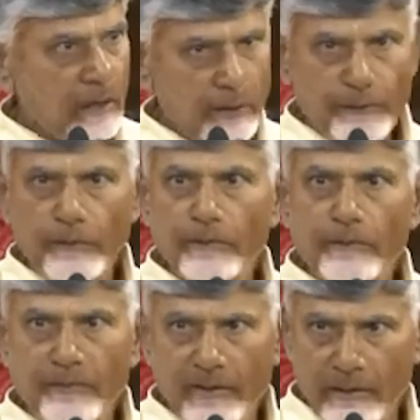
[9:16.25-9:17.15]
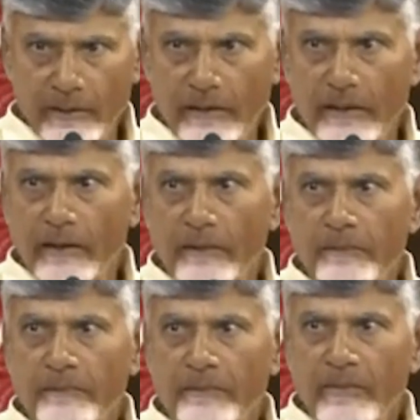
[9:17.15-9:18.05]
of you are here.
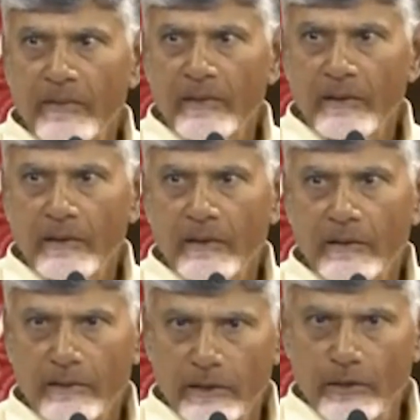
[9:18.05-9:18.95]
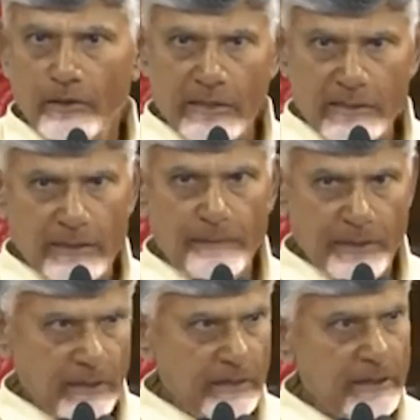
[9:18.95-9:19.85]
Telugu Desam
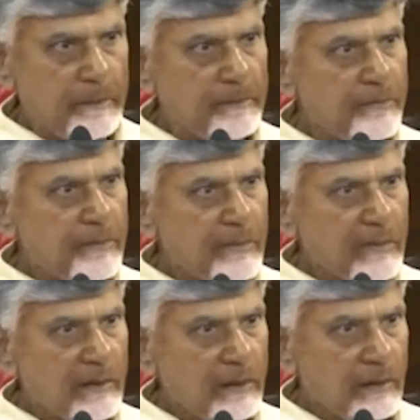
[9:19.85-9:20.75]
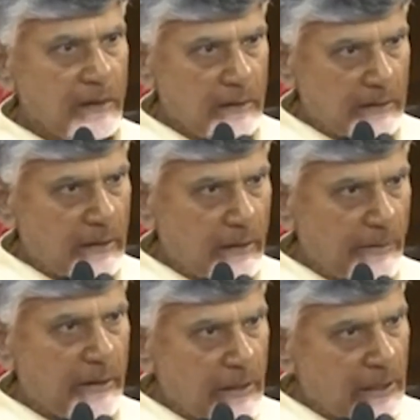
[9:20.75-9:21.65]
Party is
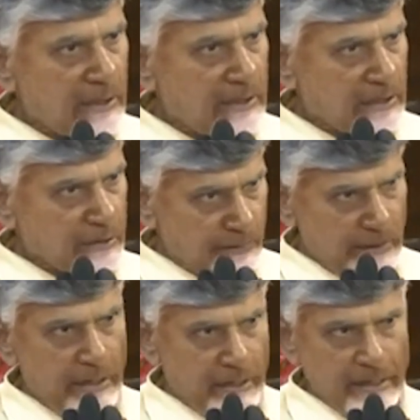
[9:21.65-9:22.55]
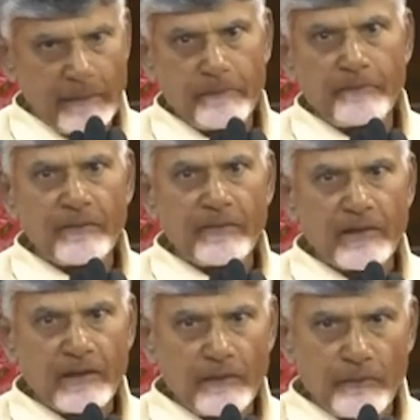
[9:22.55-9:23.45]
having relations with NDA.
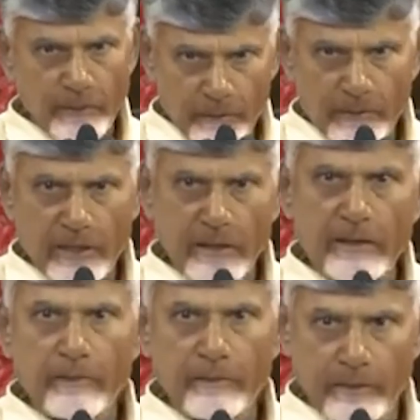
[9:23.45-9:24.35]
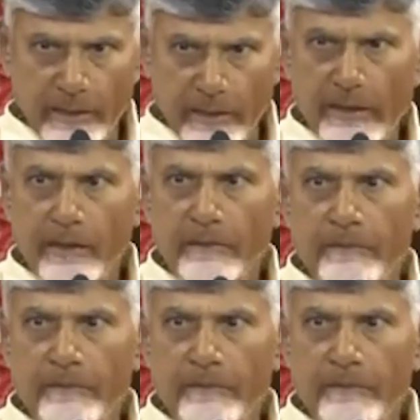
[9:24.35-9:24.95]
From the beginning,